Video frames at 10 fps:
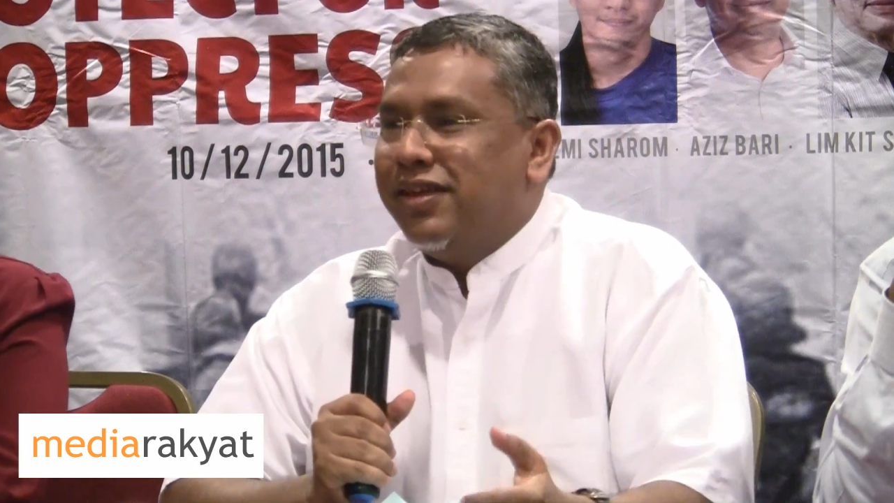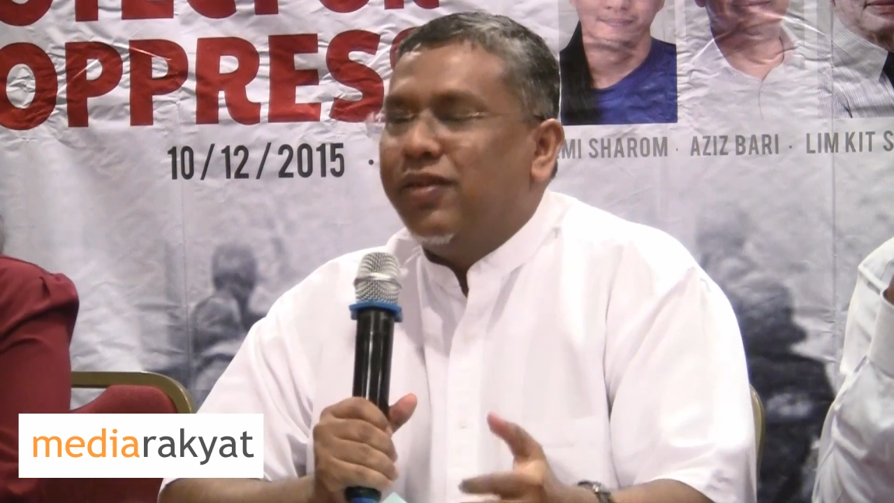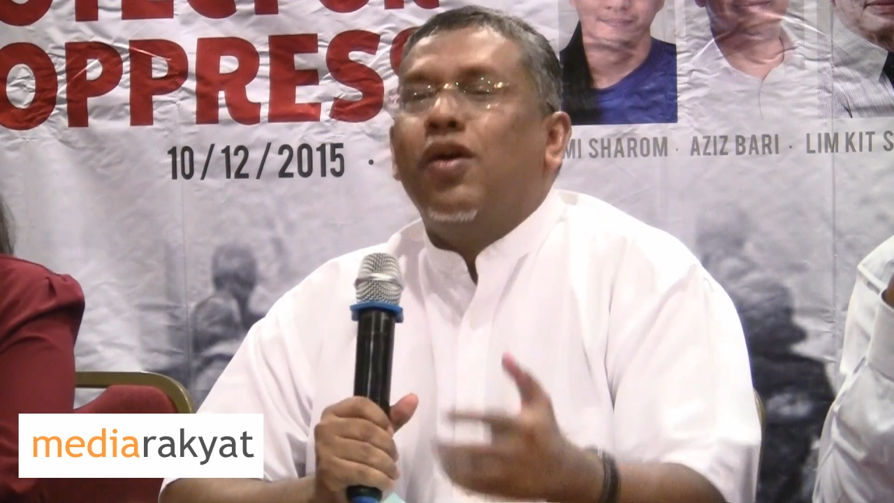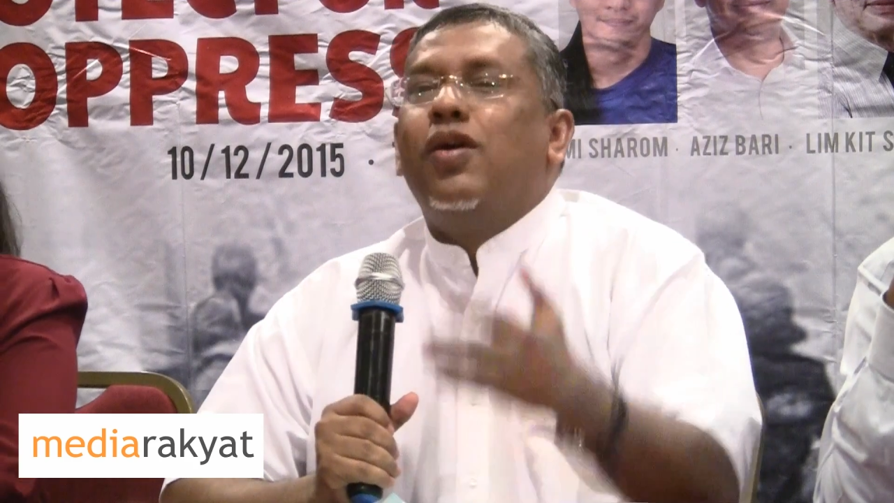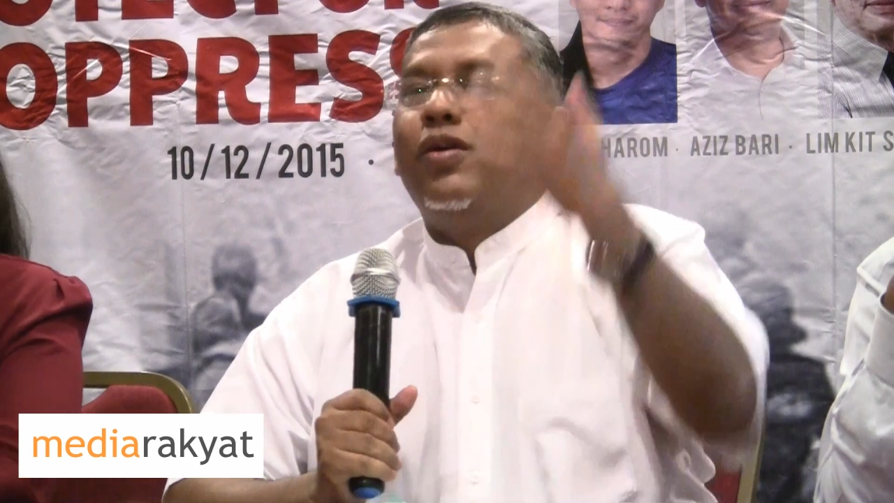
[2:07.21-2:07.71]
he
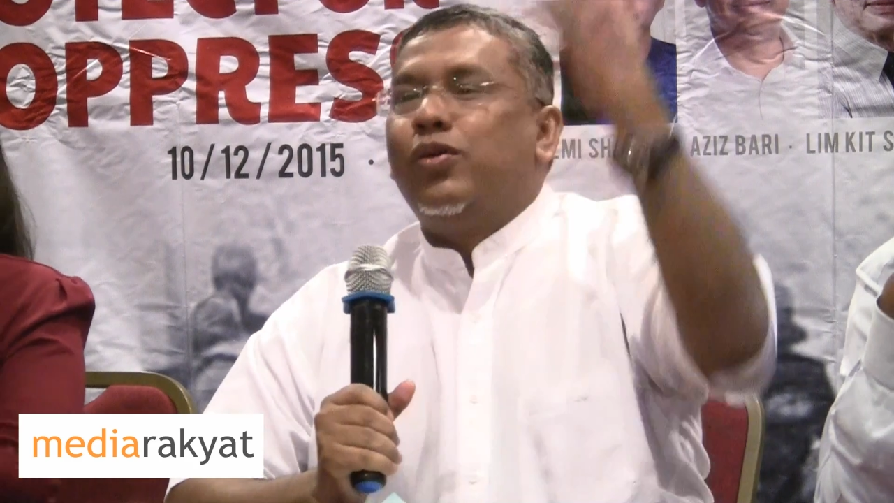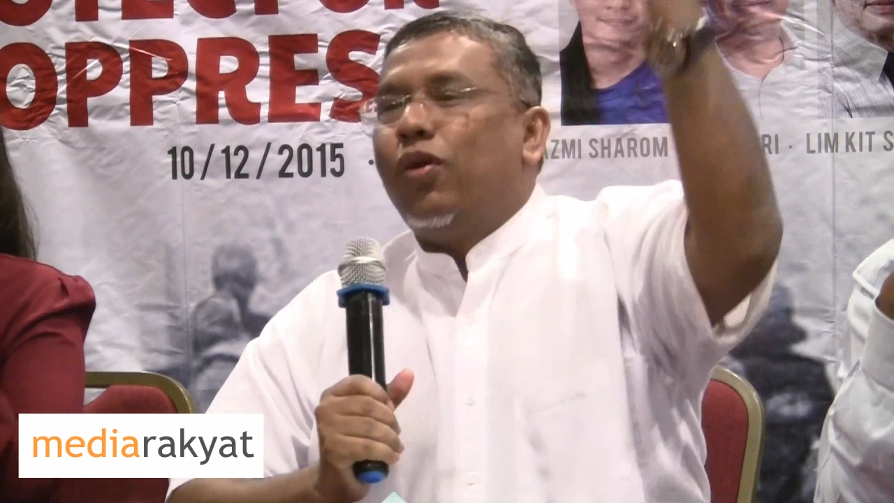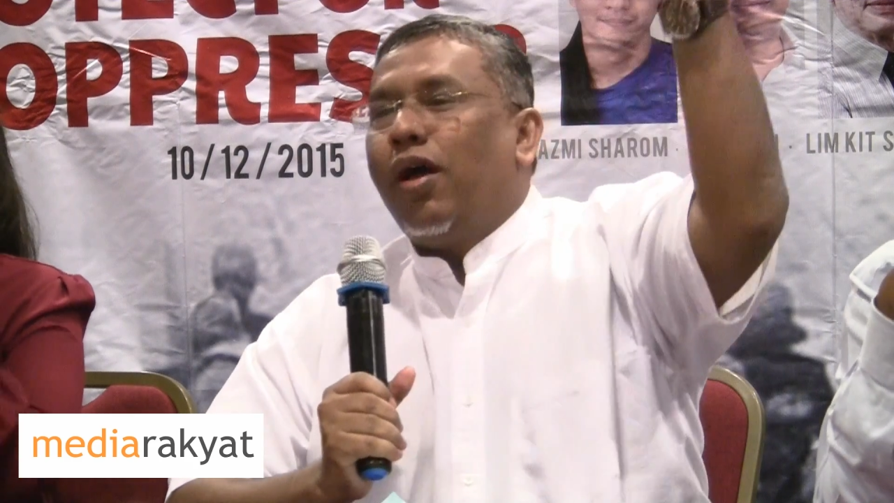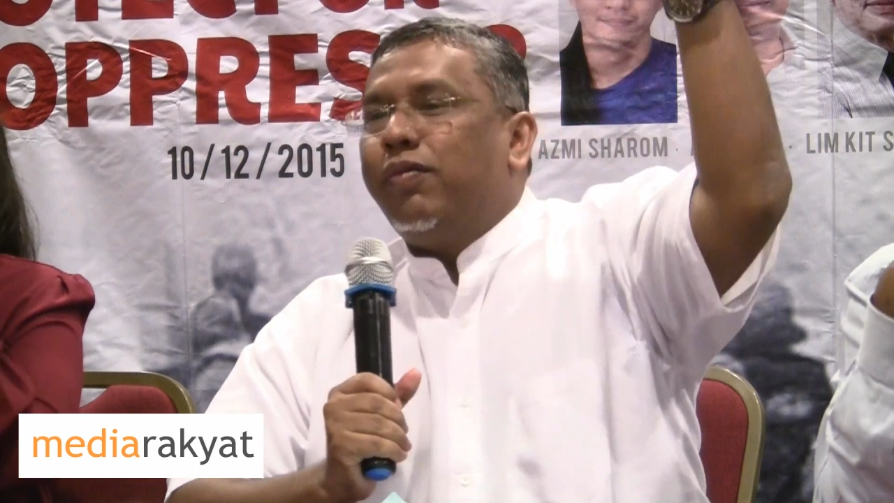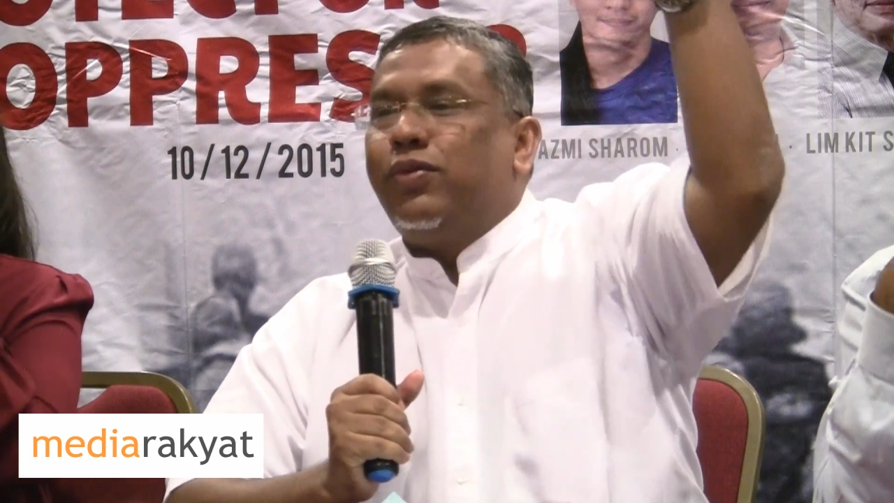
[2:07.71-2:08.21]
said,
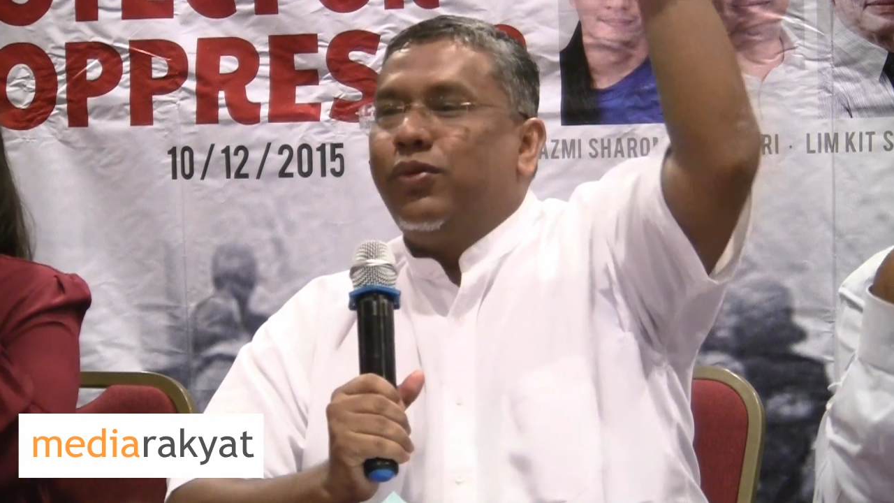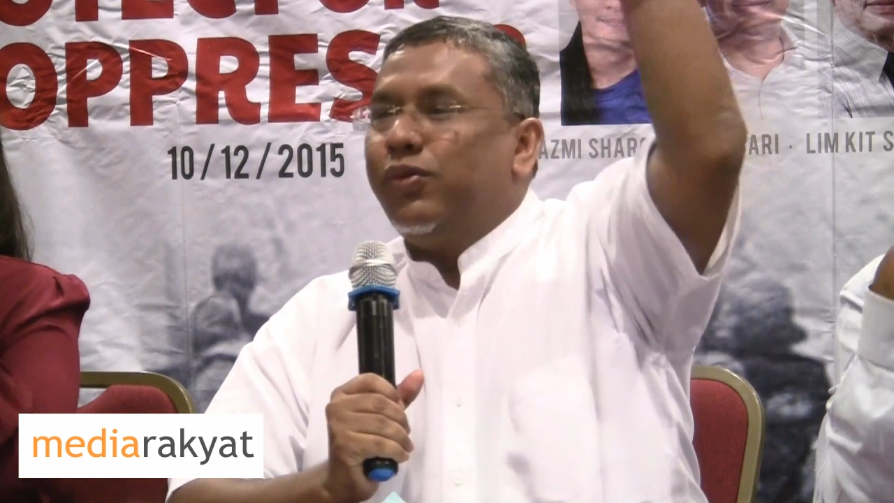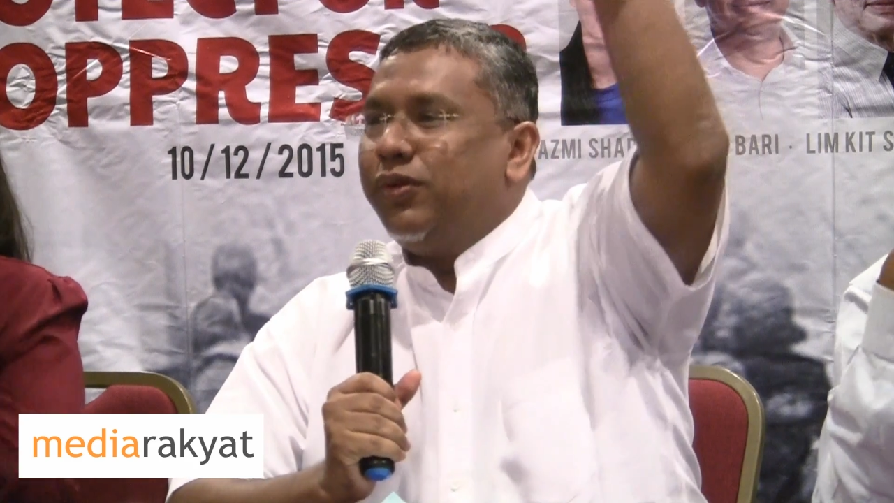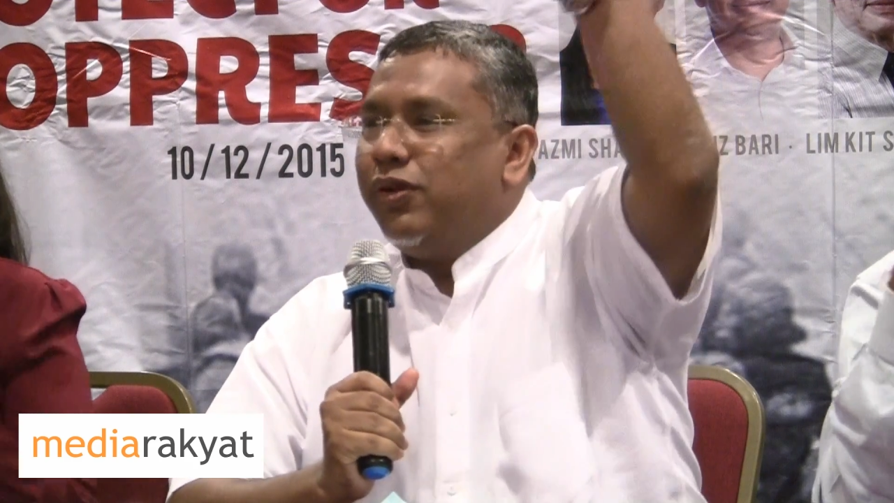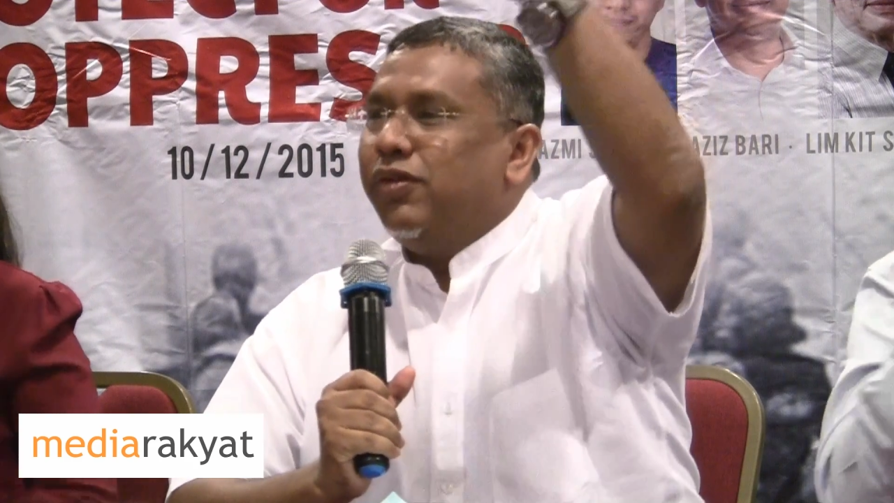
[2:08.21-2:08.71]
you have
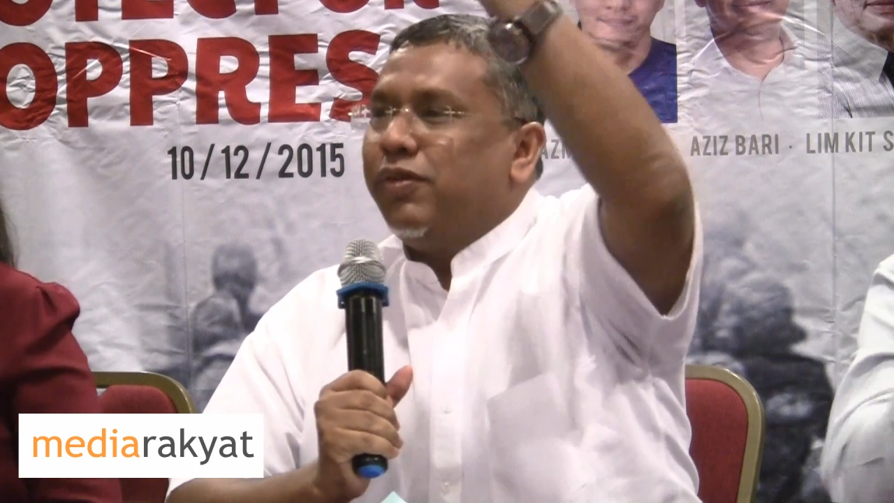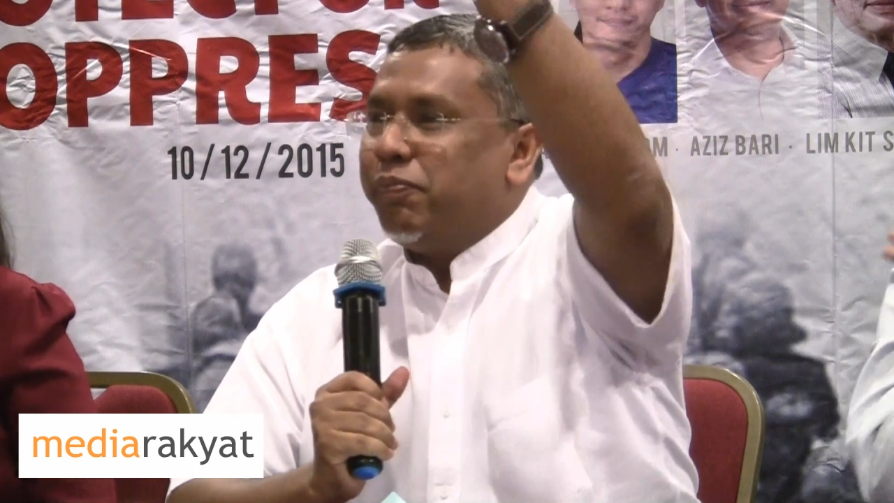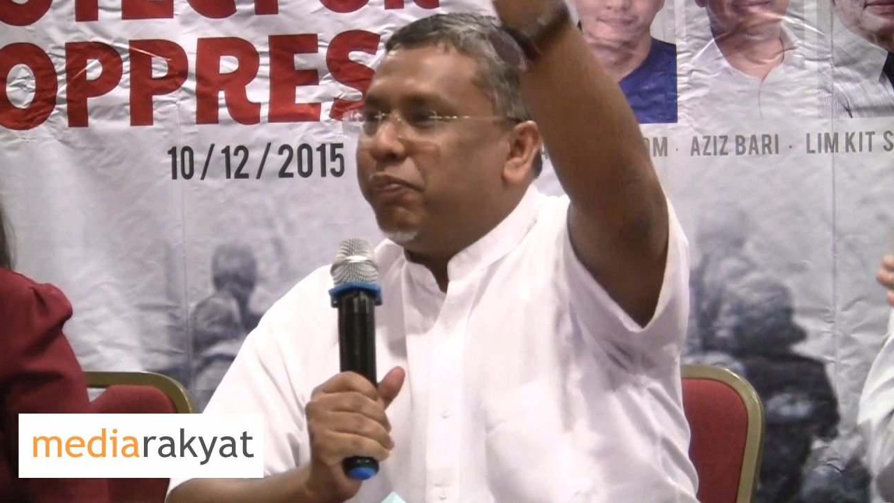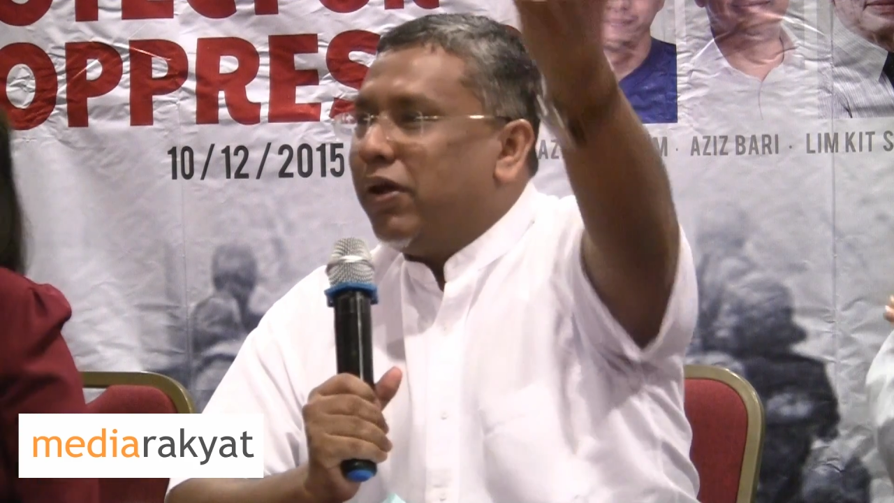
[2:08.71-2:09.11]
to, this is